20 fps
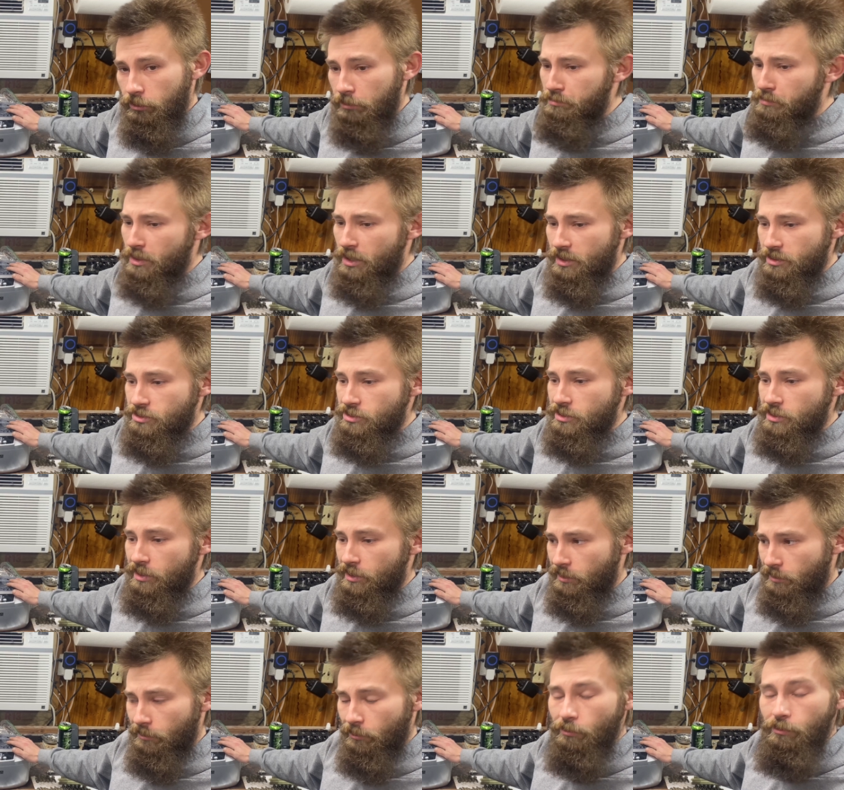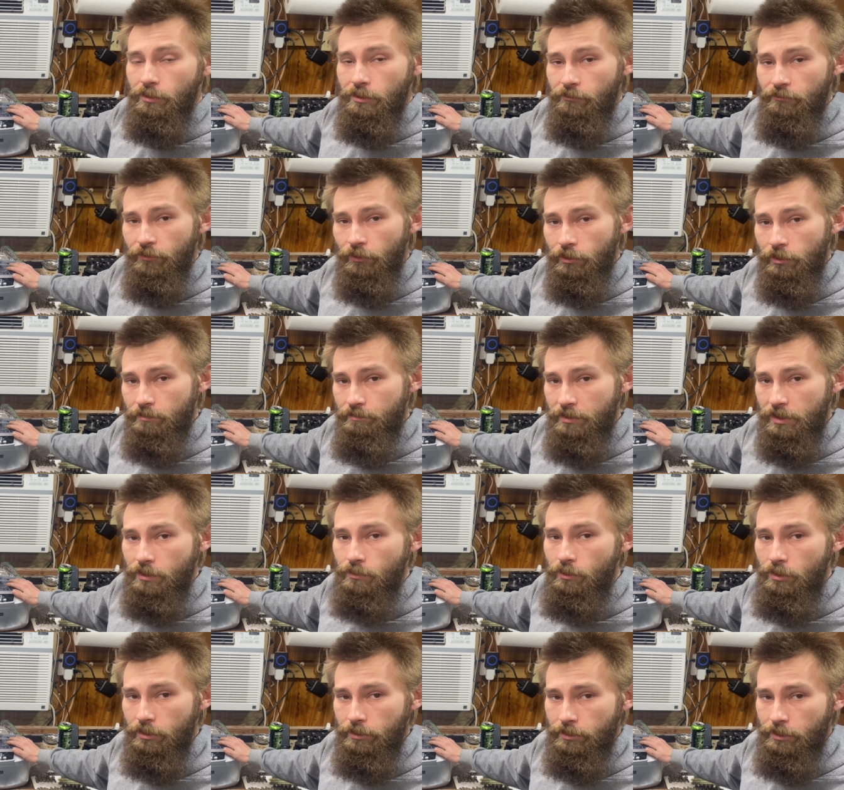much, and I don't want to fill the big
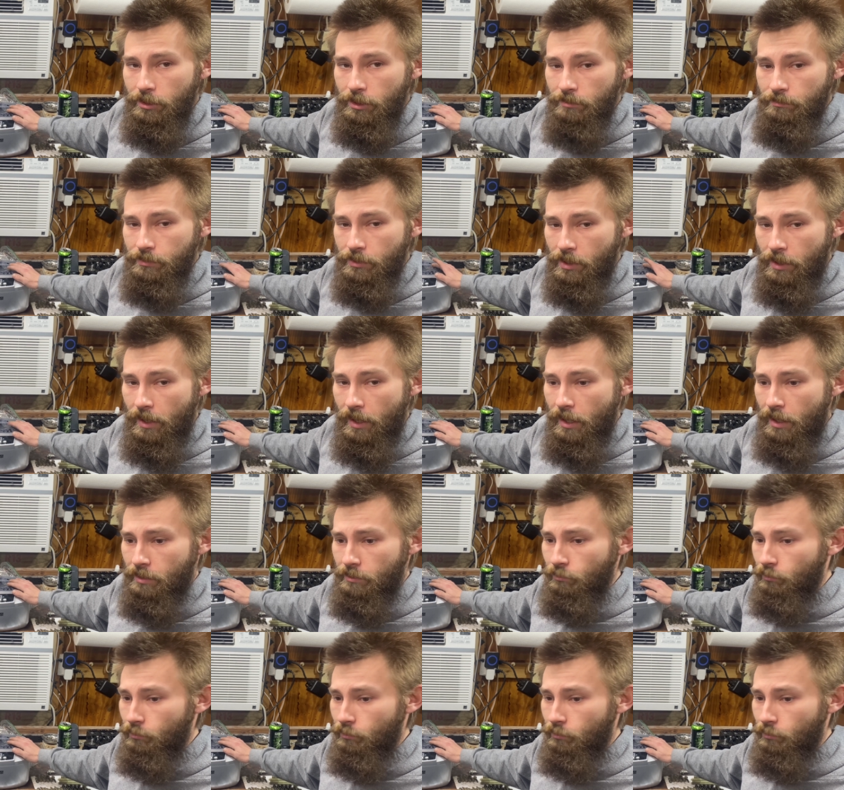one up and